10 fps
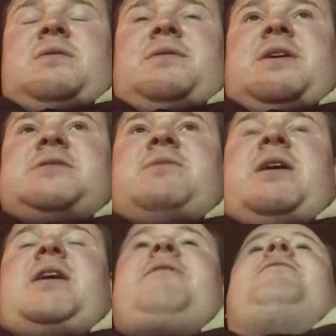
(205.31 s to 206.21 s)
that's
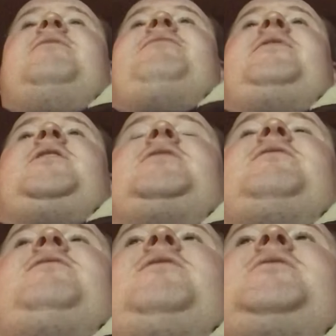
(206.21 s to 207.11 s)
why I feel like the
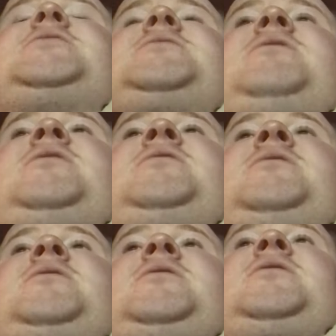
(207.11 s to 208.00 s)
focus on
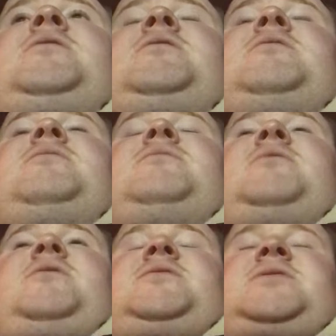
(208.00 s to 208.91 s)

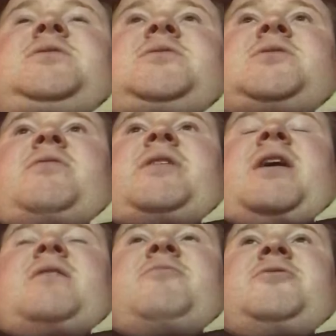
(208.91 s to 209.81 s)
Cenozoic
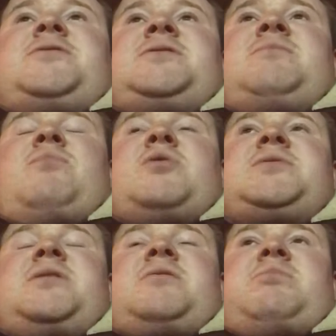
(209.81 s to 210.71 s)
animals,
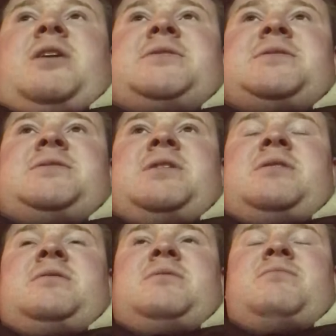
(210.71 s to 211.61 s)
mostly the
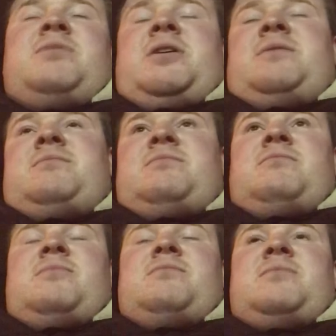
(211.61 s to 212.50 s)
Pleistocene, but
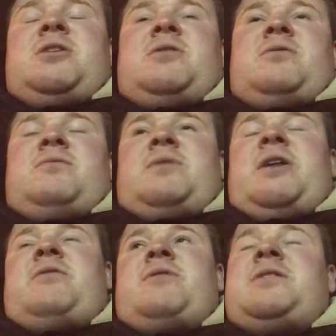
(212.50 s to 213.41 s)
you know,
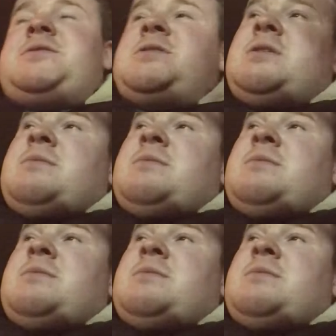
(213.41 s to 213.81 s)
anyways,